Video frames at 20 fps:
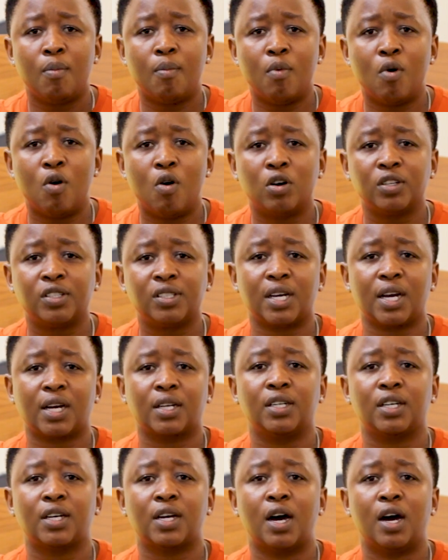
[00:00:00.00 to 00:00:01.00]
more
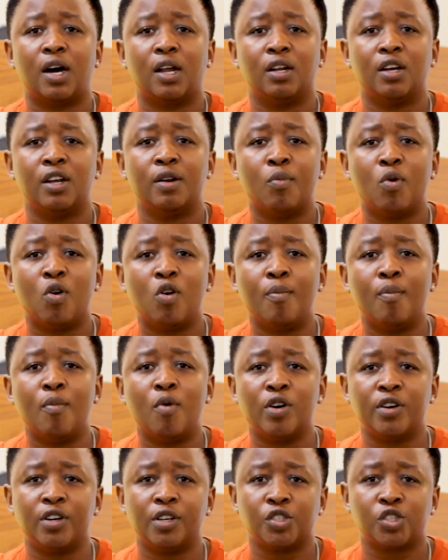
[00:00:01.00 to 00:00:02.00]
technical and more
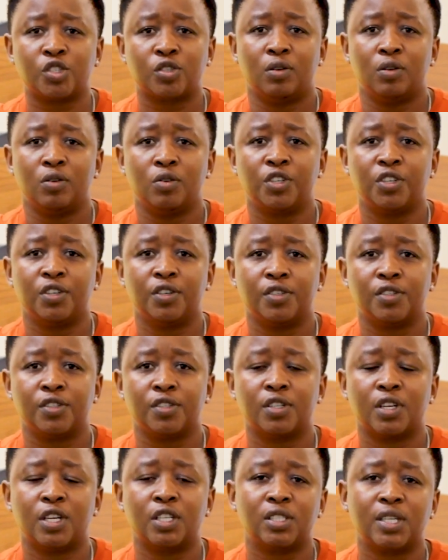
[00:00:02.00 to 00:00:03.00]
modern
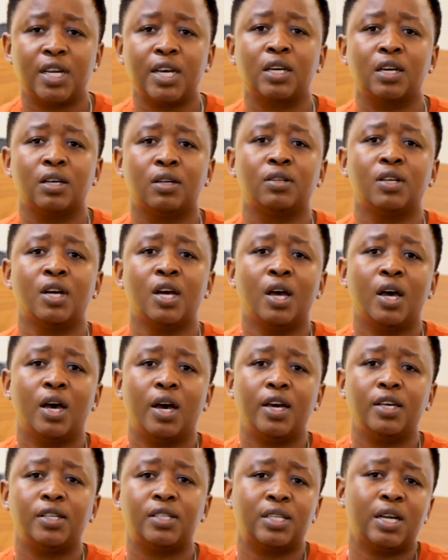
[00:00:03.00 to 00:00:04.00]
solutions and take it
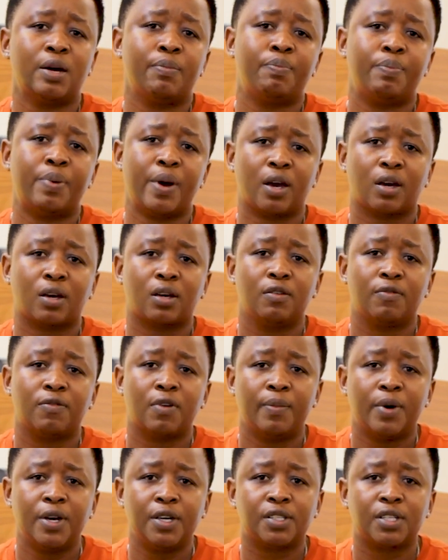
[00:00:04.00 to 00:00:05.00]
a step back,
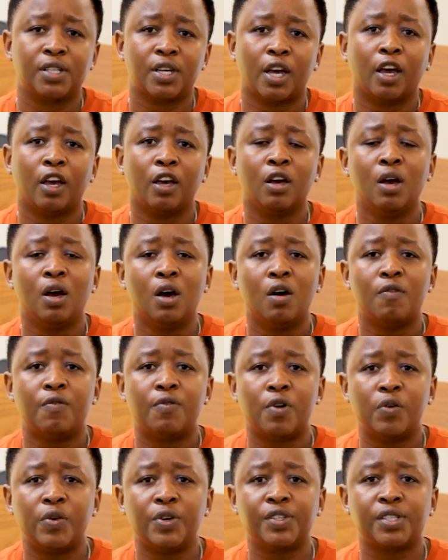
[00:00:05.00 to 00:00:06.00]
if I may say.
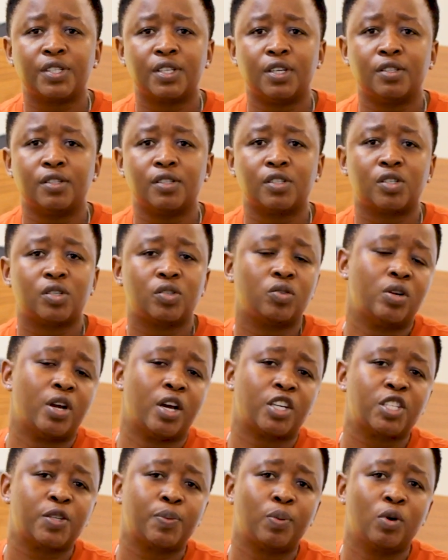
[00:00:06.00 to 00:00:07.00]
For instance,
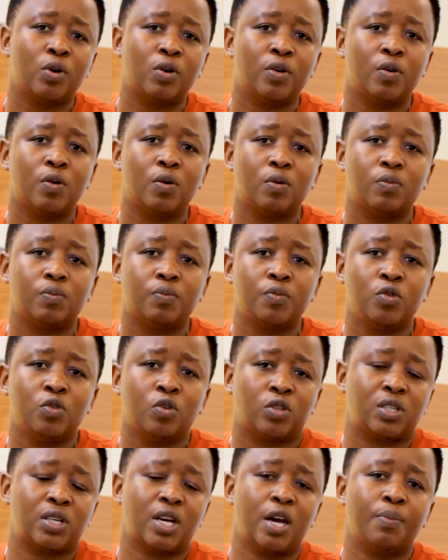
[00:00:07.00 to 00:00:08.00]
explore
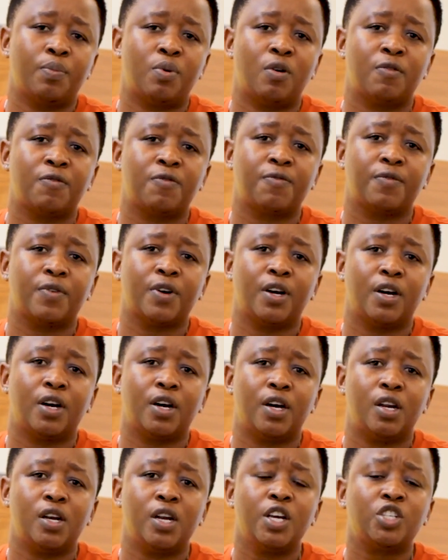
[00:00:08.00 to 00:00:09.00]
your type of
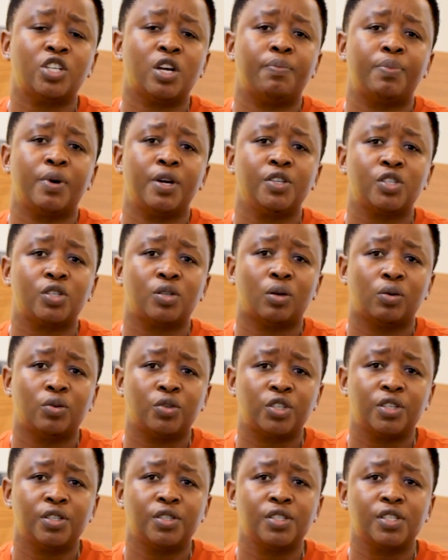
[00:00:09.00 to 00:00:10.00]
uh, nature-based
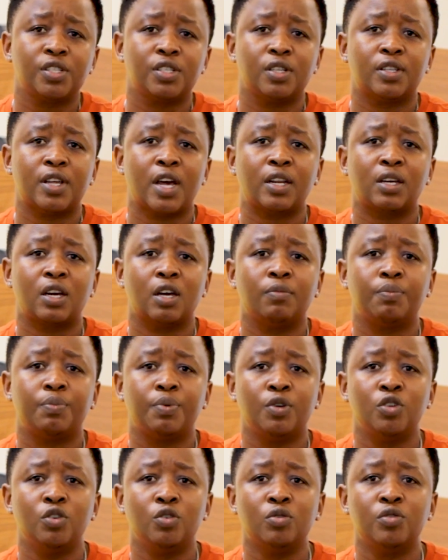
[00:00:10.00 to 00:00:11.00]
solutions that can
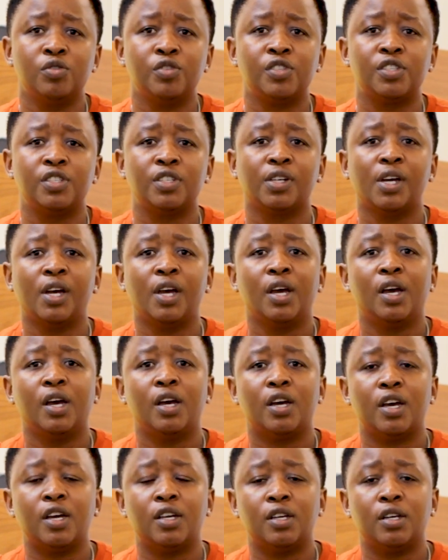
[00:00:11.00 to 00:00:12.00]
be used
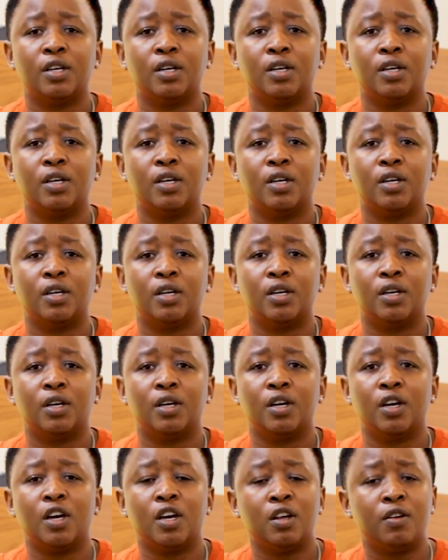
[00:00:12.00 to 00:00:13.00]
uh,
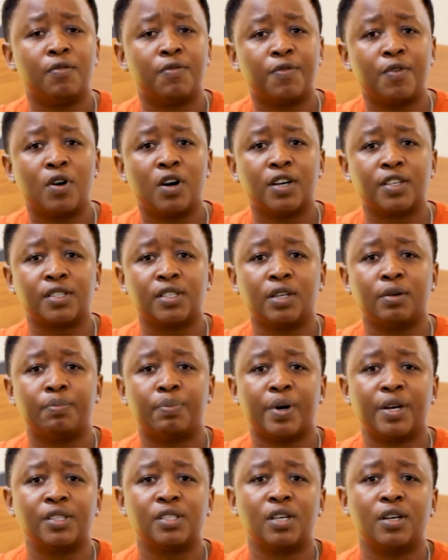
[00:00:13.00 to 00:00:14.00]
uh in forecasting
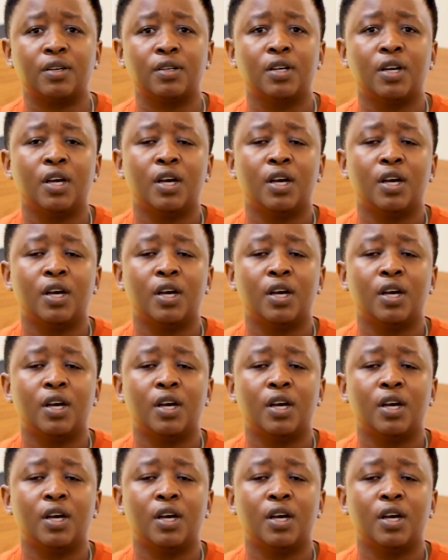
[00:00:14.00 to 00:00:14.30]
better.